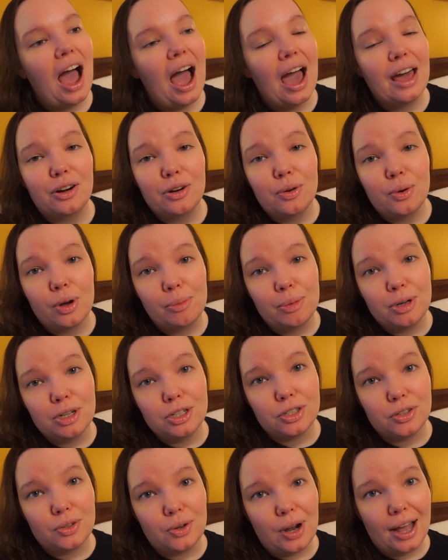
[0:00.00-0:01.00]
I don't know what I'm going
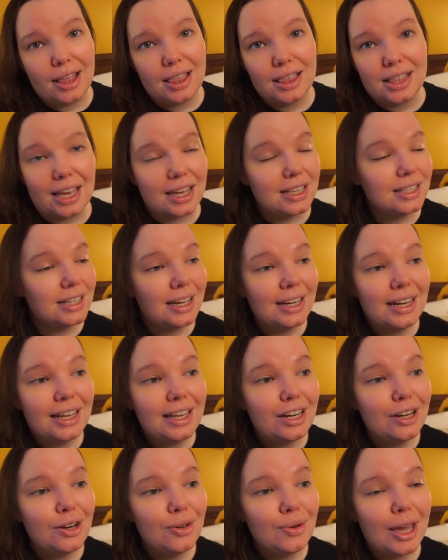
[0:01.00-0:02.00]
to do. I guess I
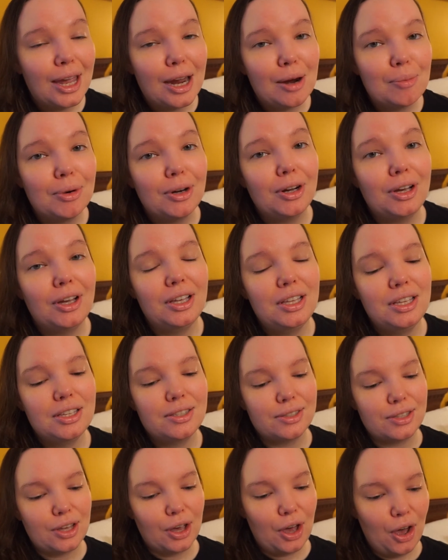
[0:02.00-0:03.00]
need a new camera.
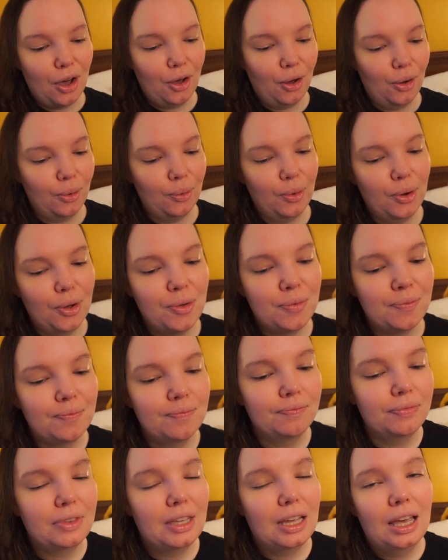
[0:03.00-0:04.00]
So
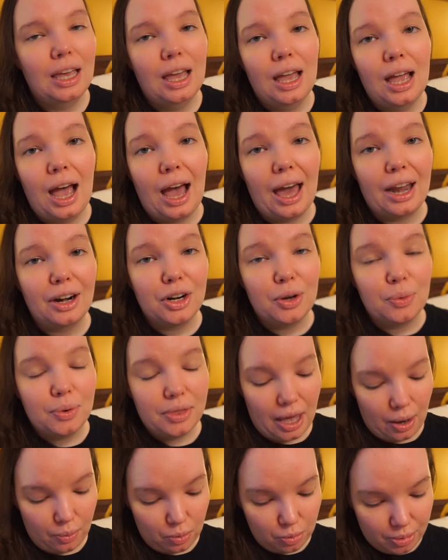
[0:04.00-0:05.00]
I don't know when
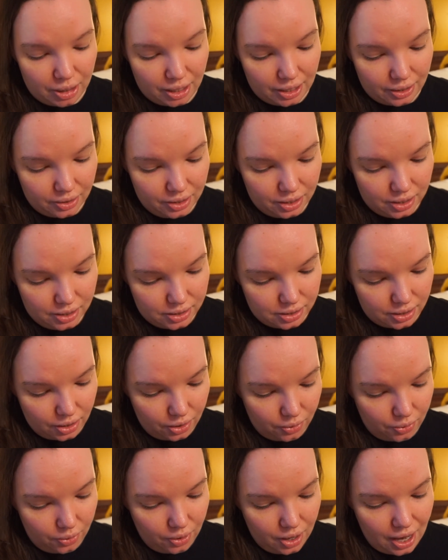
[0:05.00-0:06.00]
that will be.
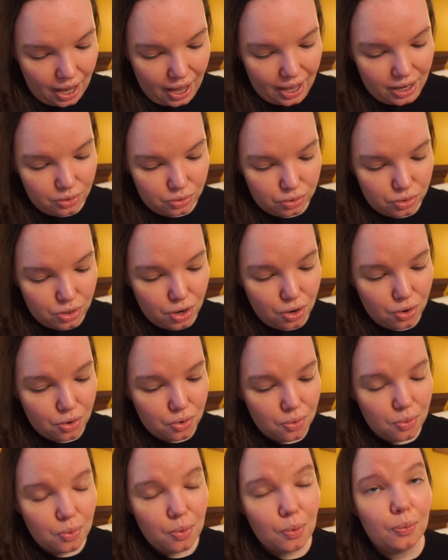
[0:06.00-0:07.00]
So I don't
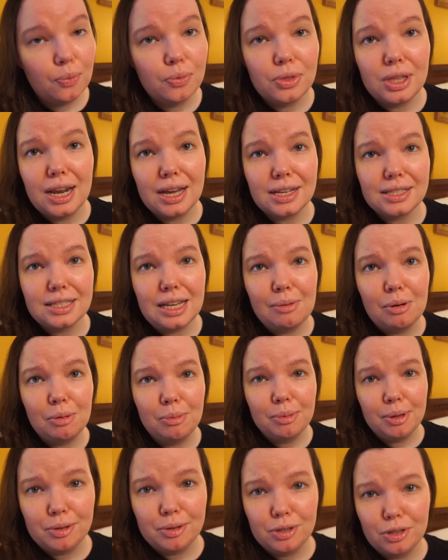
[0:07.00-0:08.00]
know the next time I'll
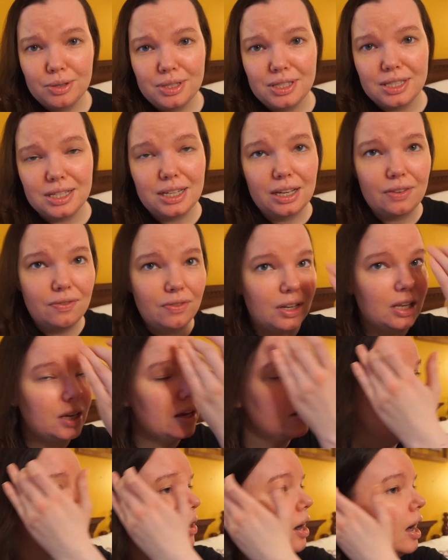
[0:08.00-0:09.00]
to do a sit down
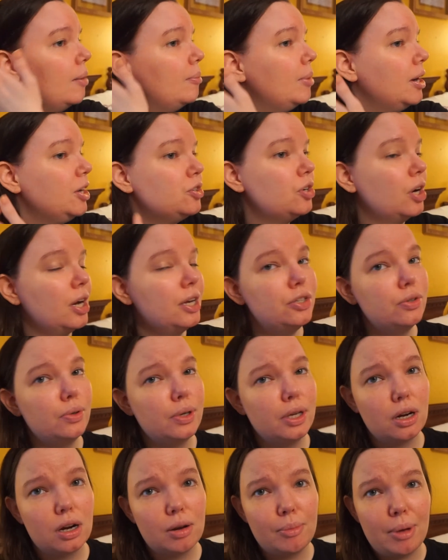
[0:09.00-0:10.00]
video. I might try
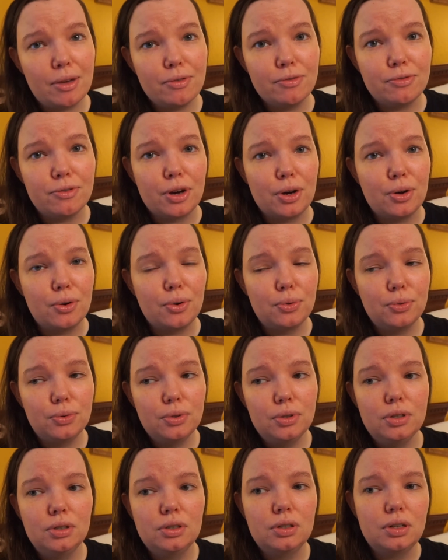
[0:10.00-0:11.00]
doing it on my
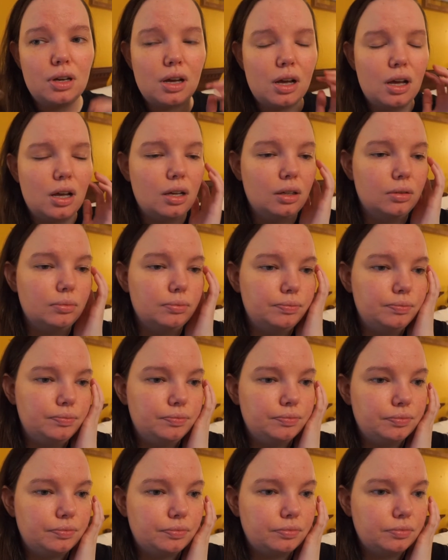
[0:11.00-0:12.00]
phone. Um,
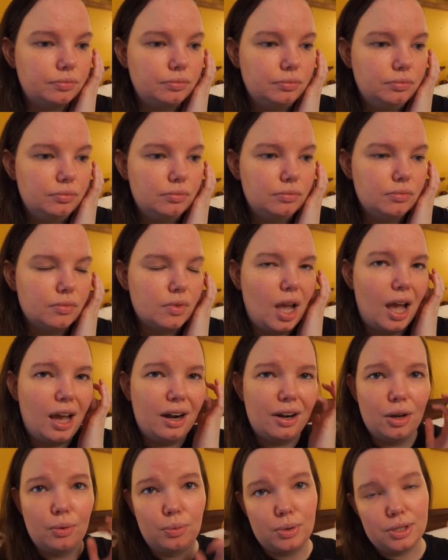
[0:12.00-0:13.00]
I
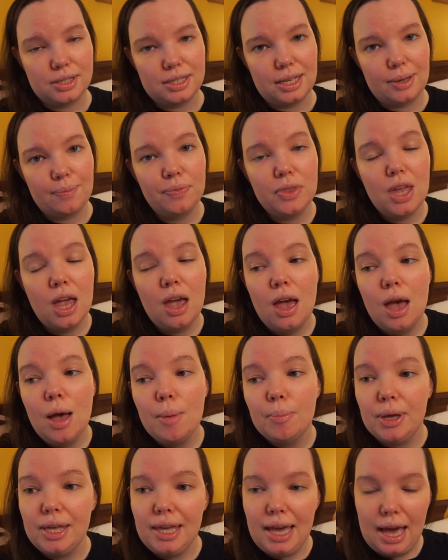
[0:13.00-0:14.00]
don't know, we'll see.
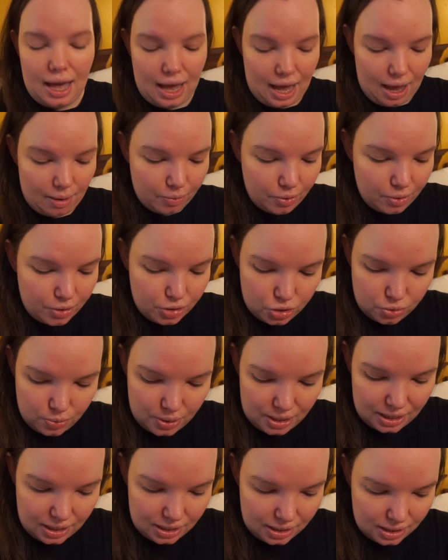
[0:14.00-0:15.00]
But yeah, I'm going to
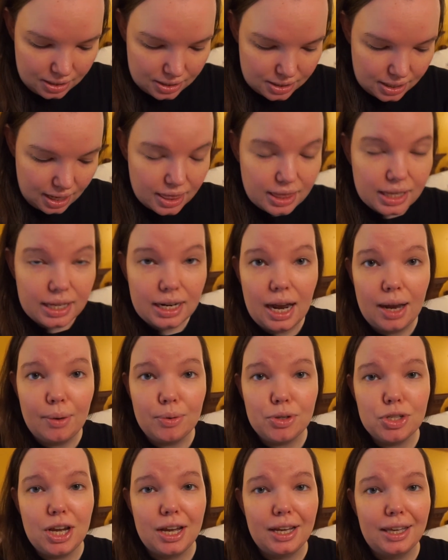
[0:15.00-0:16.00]
eat and then I
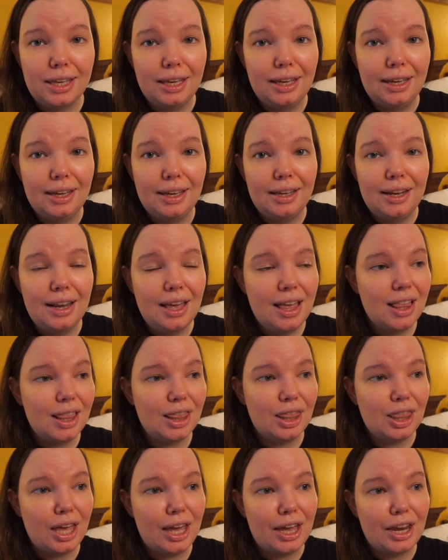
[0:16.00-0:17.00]
will check in
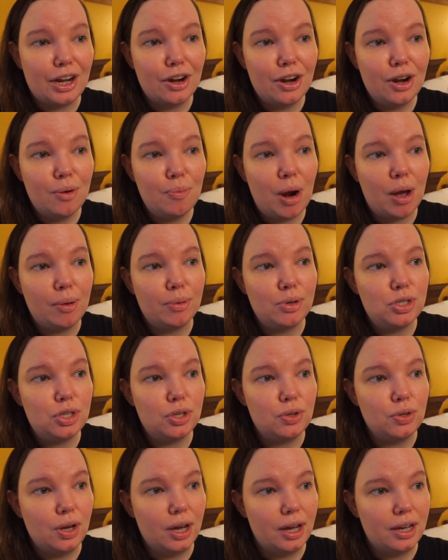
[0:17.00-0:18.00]
later. Probably show
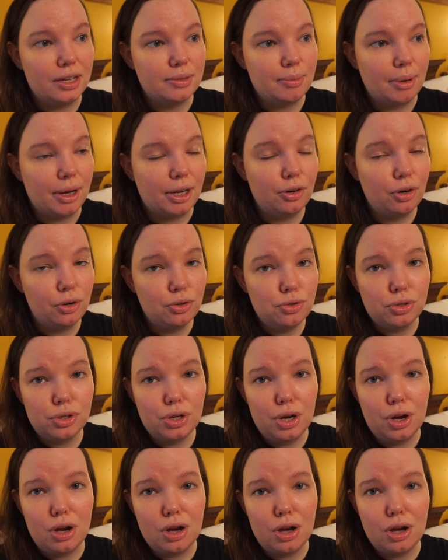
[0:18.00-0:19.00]
you guys my grocery
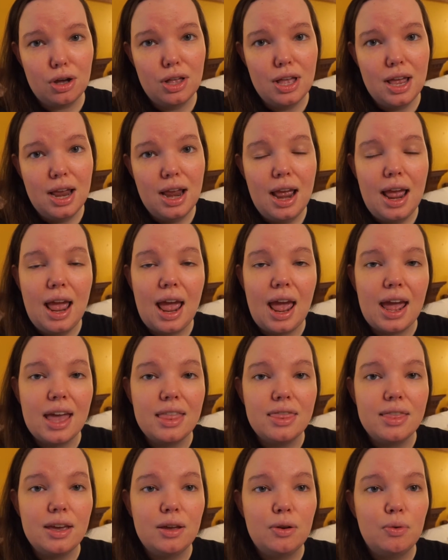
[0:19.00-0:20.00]
haul
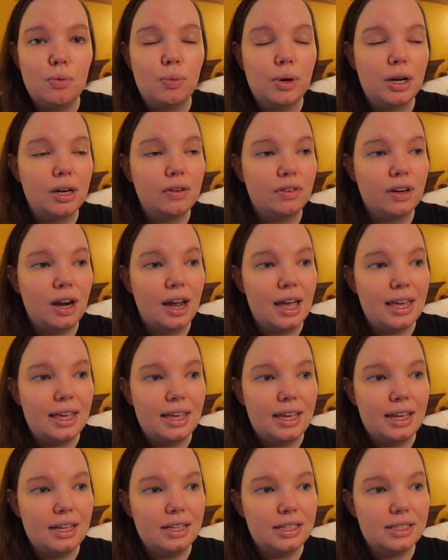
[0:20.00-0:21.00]
and then whatever I
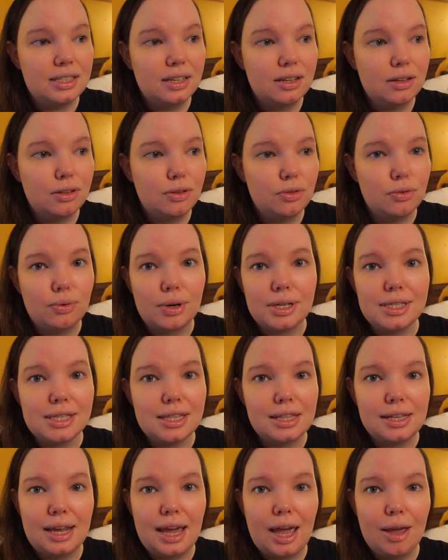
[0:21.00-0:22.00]
eat the rest
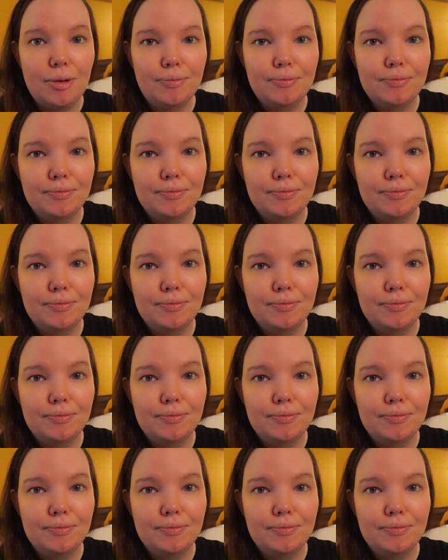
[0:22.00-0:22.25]
of the day.